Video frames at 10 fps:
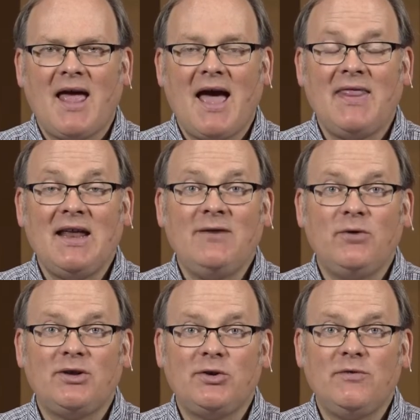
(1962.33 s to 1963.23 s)
And then if
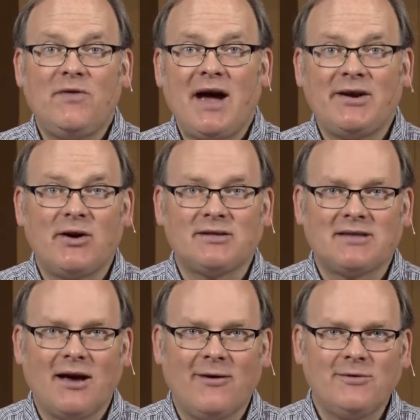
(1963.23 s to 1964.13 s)
we do find
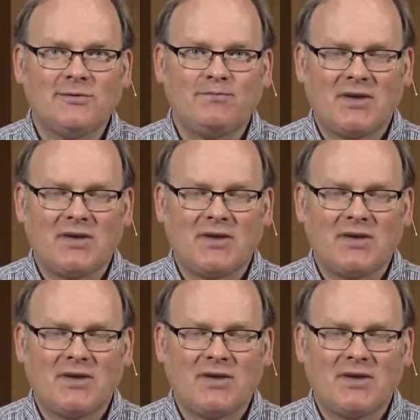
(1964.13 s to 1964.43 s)
ourselves